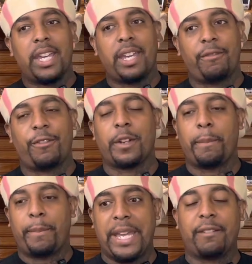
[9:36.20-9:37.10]
And for the
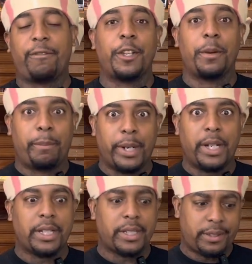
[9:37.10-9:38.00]
bang for your
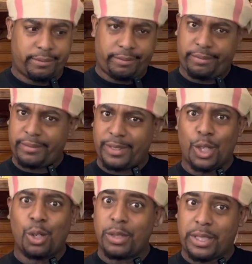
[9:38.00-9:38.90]
buck,
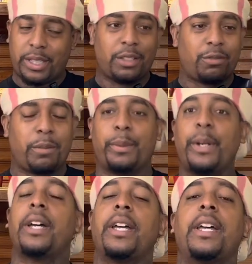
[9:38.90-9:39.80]
go with this one.
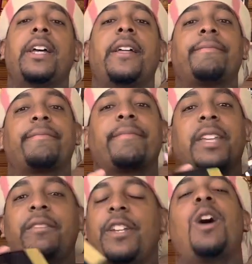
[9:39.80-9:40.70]
But
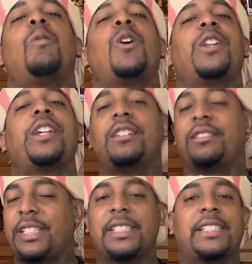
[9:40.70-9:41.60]
if y'all want it,
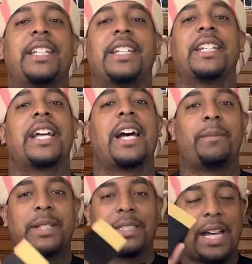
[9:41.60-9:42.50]
just say it in the
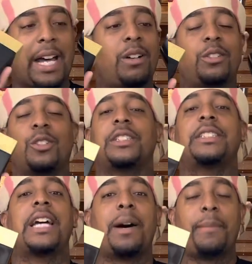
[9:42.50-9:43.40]
comments. I'll do a
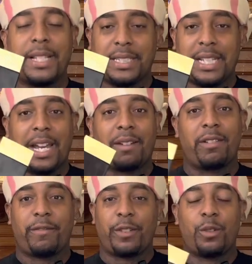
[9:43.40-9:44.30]
side-by-side
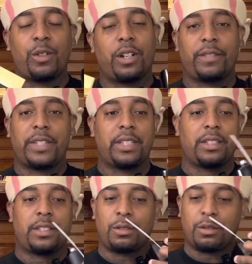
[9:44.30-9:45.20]
review of
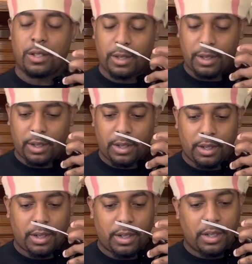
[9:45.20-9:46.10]
these two.
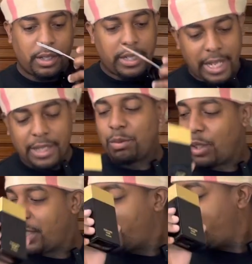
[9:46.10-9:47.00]
That's
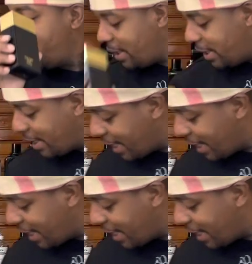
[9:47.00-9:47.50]
what it is.